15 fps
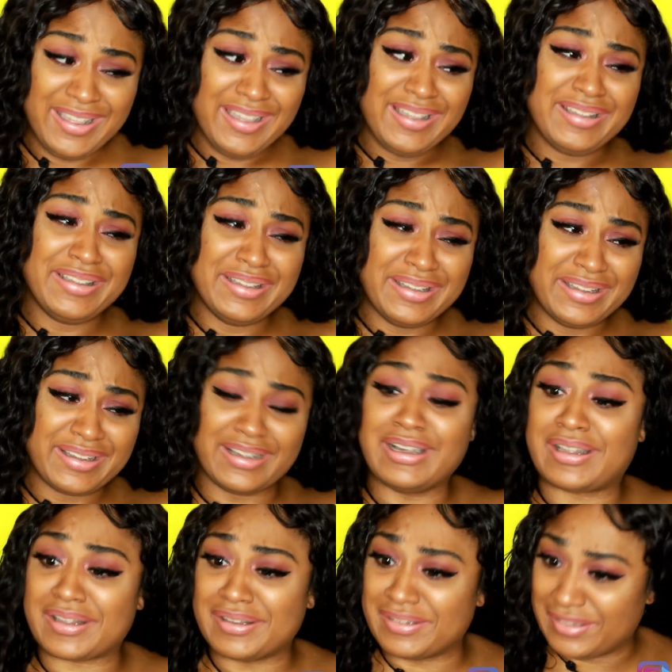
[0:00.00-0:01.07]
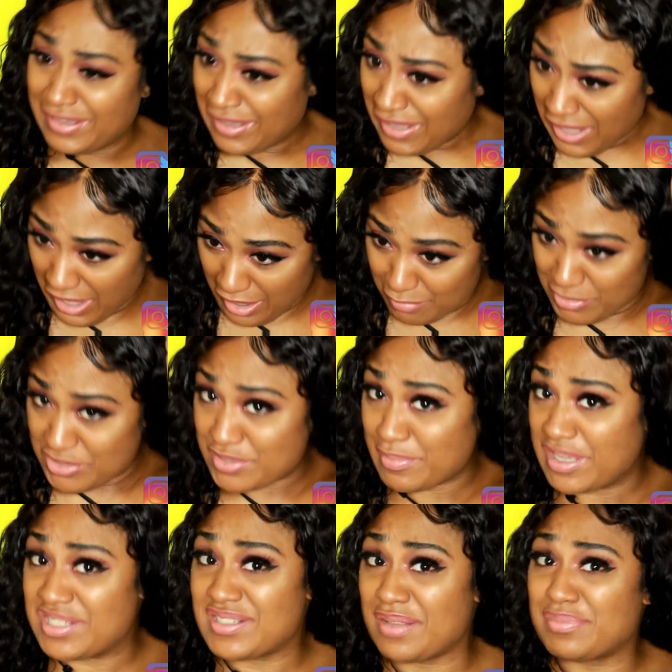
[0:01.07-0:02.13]
I almost
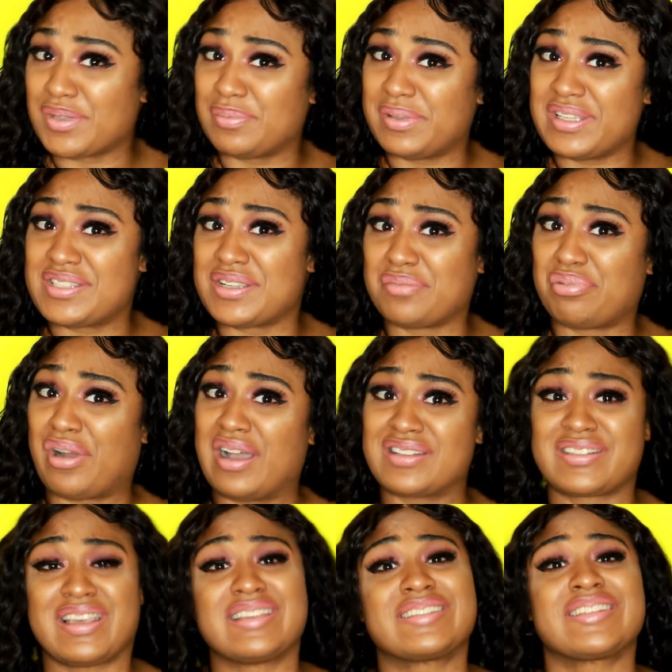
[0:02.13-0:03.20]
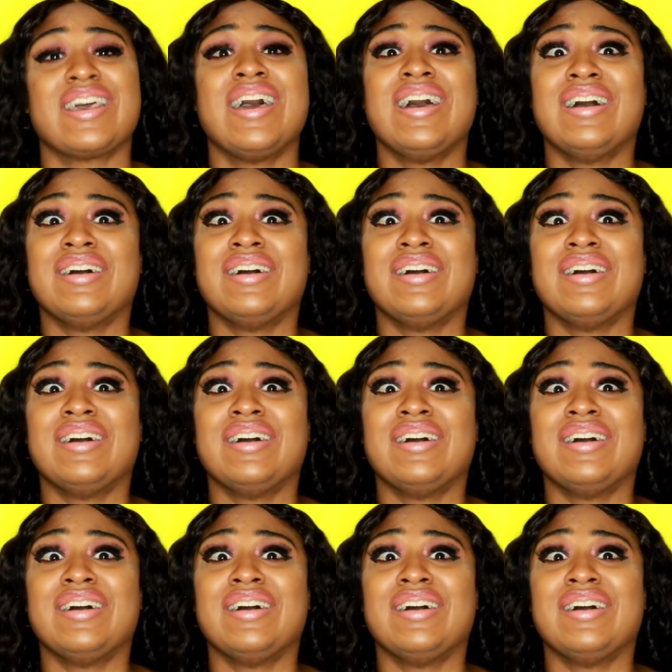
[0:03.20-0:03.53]
messed up the bleaching process.